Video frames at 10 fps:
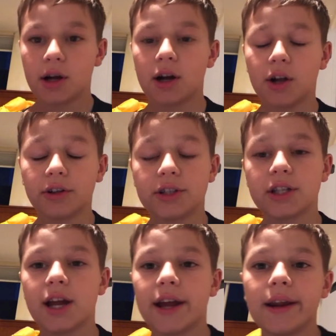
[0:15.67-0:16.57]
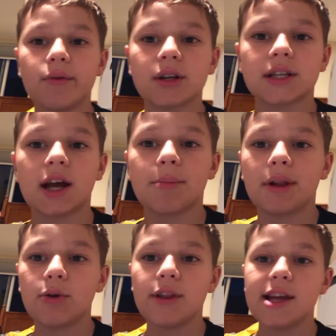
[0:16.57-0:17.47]
I'll decide once I
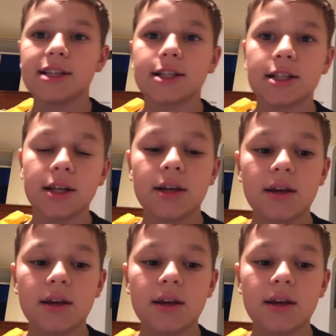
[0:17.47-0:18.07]
upload this.